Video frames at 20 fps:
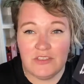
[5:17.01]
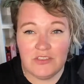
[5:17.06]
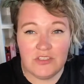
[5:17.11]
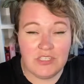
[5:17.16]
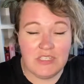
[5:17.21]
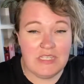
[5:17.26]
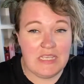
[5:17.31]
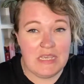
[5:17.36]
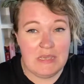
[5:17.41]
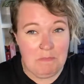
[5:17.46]

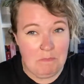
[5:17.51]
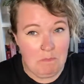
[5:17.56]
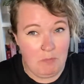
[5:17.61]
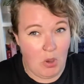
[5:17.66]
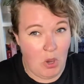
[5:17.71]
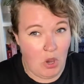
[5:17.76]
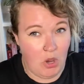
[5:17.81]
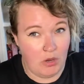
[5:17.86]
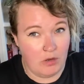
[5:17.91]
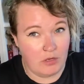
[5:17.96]

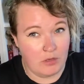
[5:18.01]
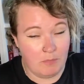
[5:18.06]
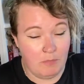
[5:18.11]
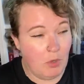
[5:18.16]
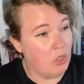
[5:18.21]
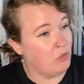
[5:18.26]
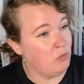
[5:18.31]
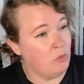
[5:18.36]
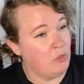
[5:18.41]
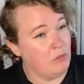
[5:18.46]
steampunk,
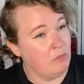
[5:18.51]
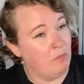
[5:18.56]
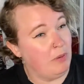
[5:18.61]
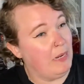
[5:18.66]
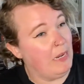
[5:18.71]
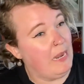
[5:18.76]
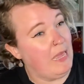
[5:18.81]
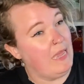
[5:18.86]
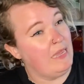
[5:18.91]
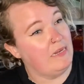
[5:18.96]
but with
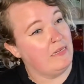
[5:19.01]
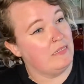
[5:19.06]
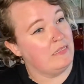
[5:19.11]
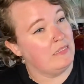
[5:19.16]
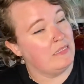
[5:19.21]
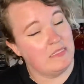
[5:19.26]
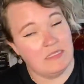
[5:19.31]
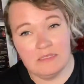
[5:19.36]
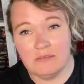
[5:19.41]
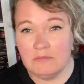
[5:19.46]

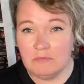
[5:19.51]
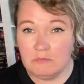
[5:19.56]
plants.